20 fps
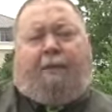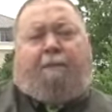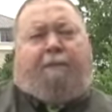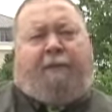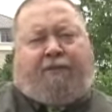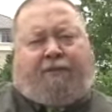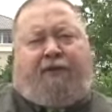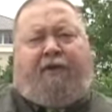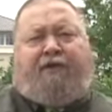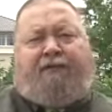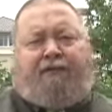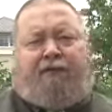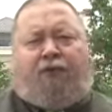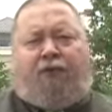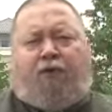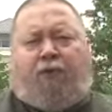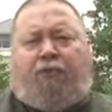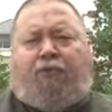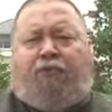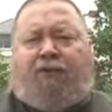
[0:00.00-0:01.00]
But this
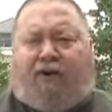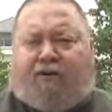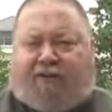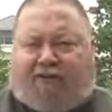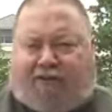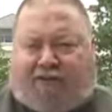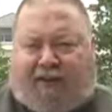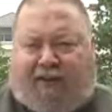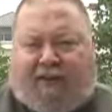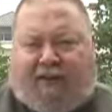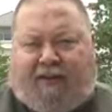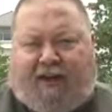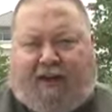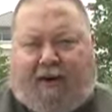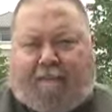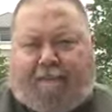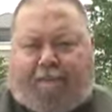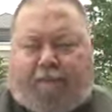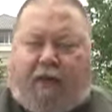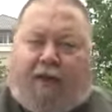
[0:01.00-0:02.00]
view doesn't say
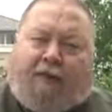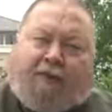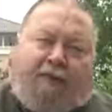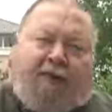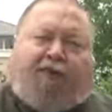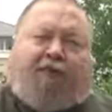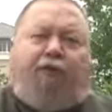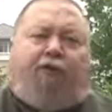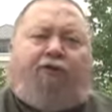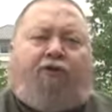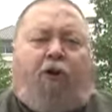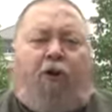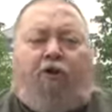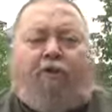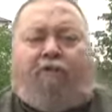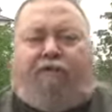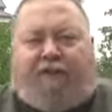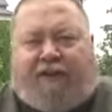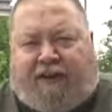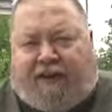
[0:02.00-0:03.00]
that. This view is called
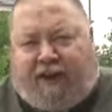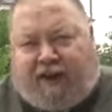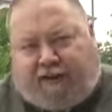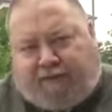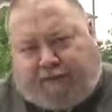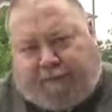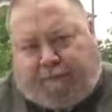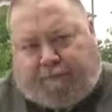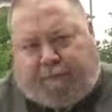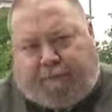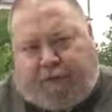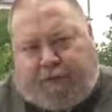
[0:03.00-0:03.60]
fideism.